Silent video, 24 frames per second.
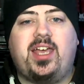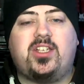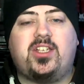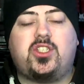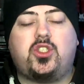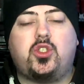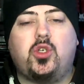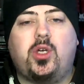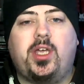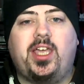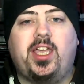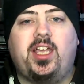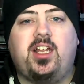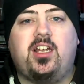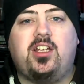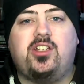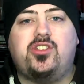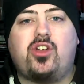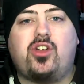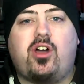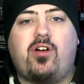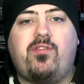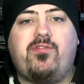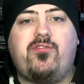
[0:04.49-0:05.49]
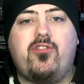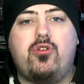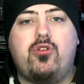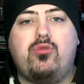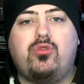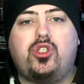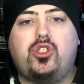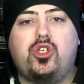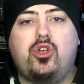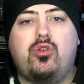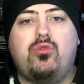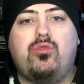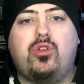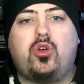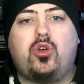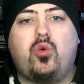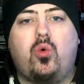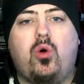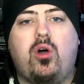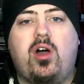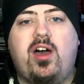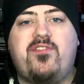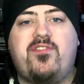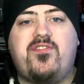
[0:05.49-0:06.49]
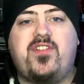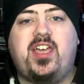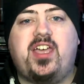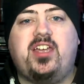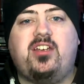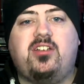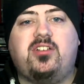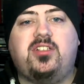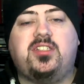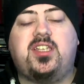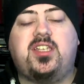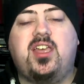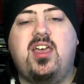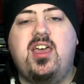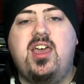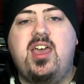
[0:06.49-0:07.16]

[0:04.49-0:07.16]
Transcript: So England are through to the quarterfinals